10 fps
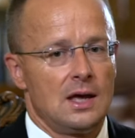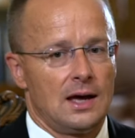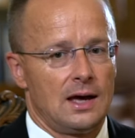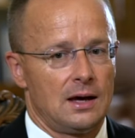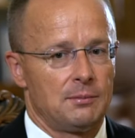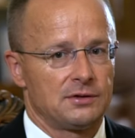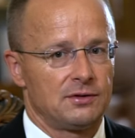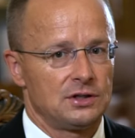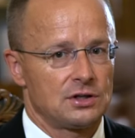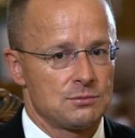Uh, but when
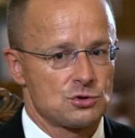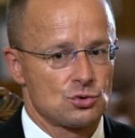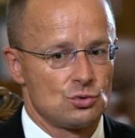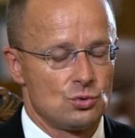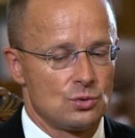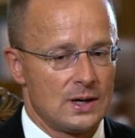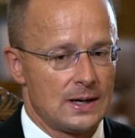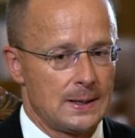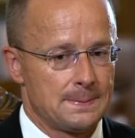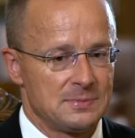it comes to
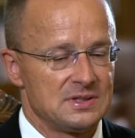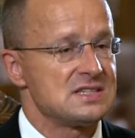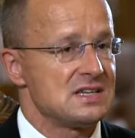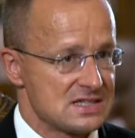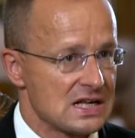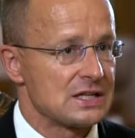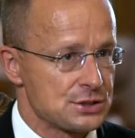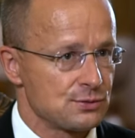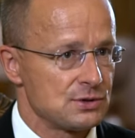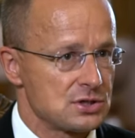um, these
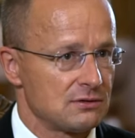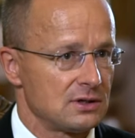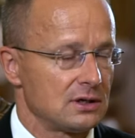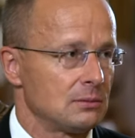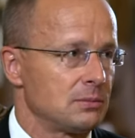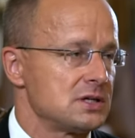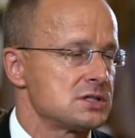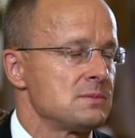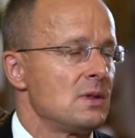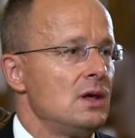insults which have taken place,
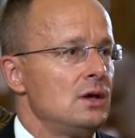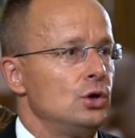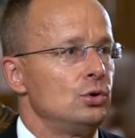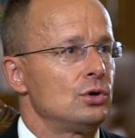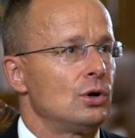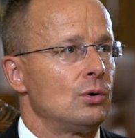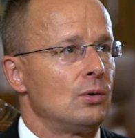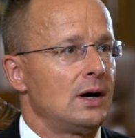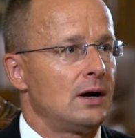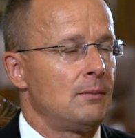you know,
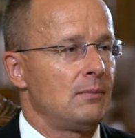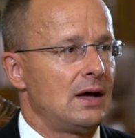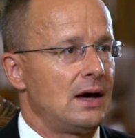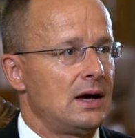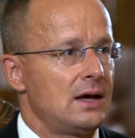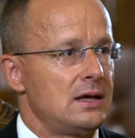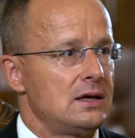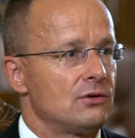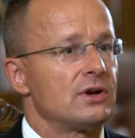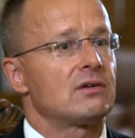um, I
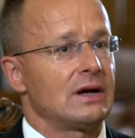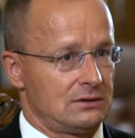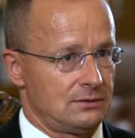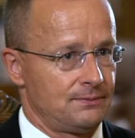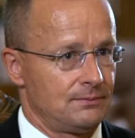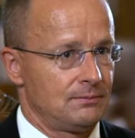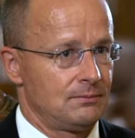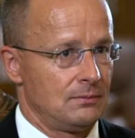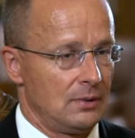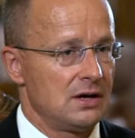regret
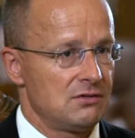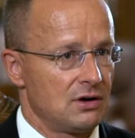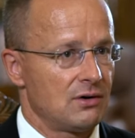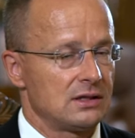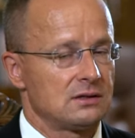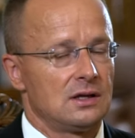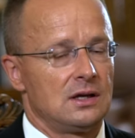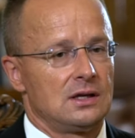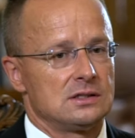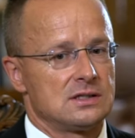I regret
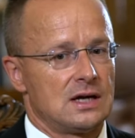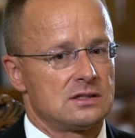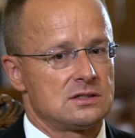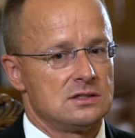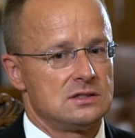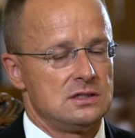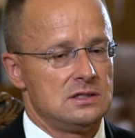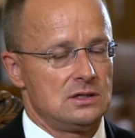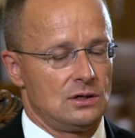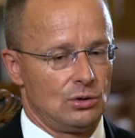that
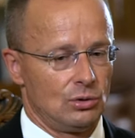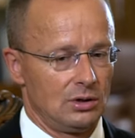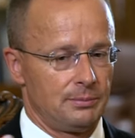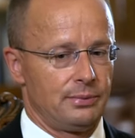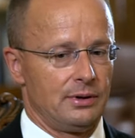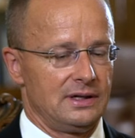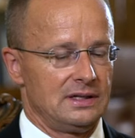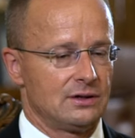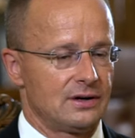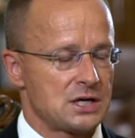the whole
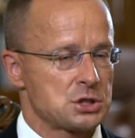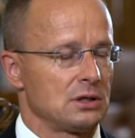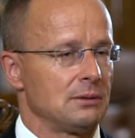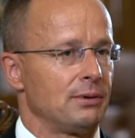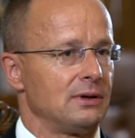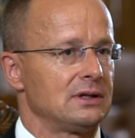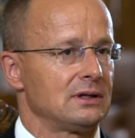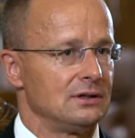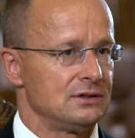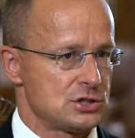international
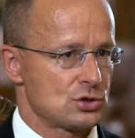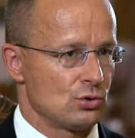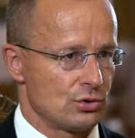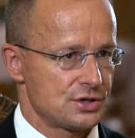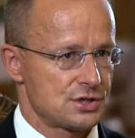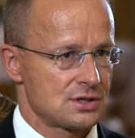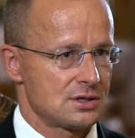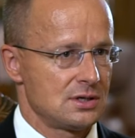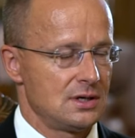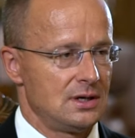political discourse
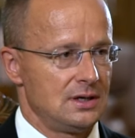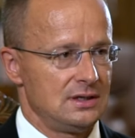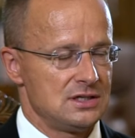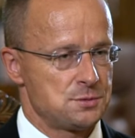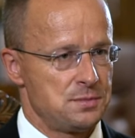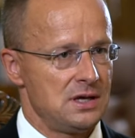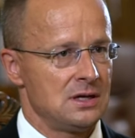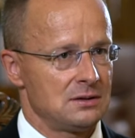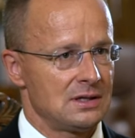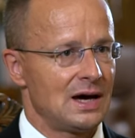is
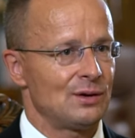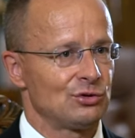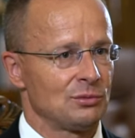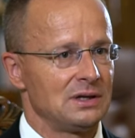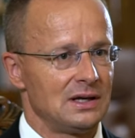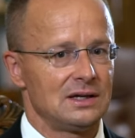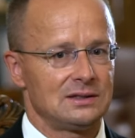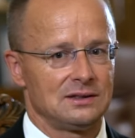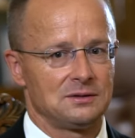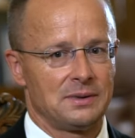being now
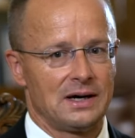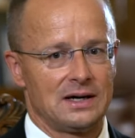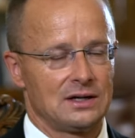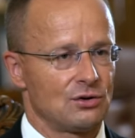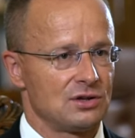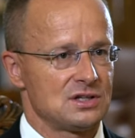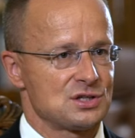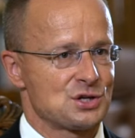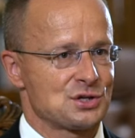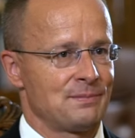dominated by
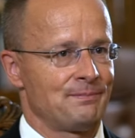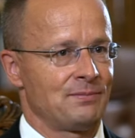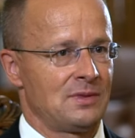criticism,